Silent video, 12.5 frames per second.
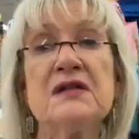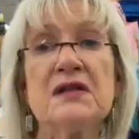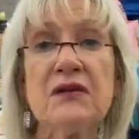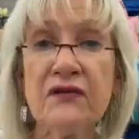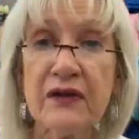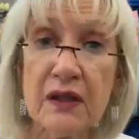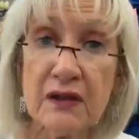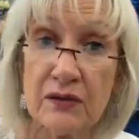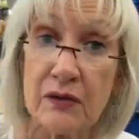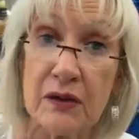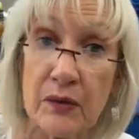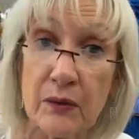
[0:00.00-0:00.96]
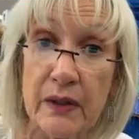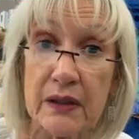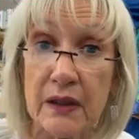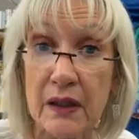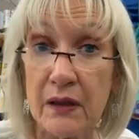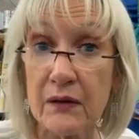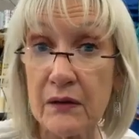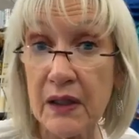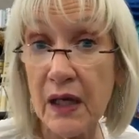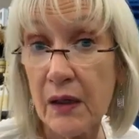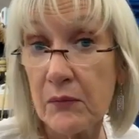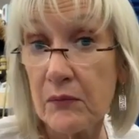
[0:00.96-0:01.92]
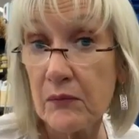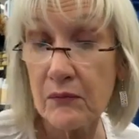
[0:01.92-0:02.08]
don't feel like doing it right now, okay?